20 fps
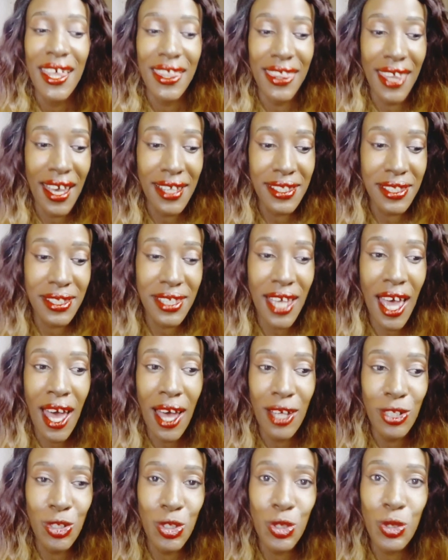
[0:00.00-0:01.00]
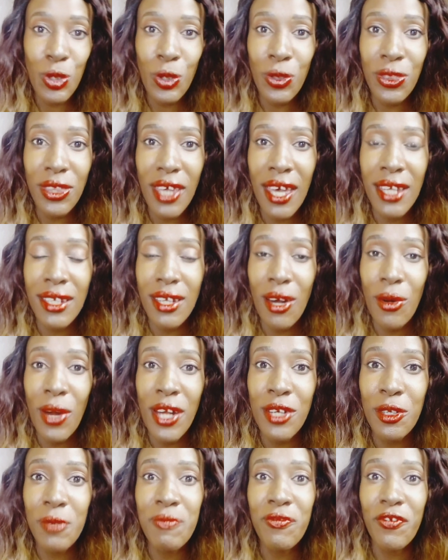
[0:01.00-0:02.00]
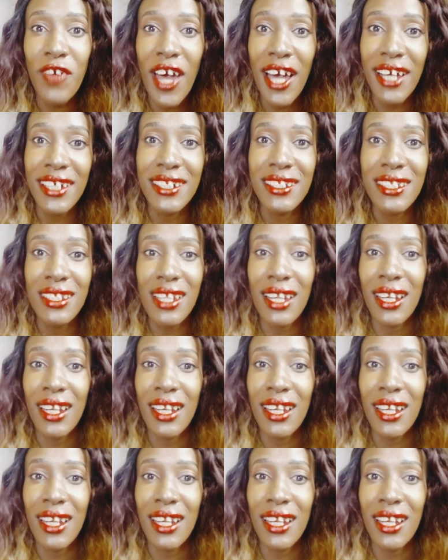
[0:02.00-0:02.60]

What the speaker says: that's a truth and a random fact.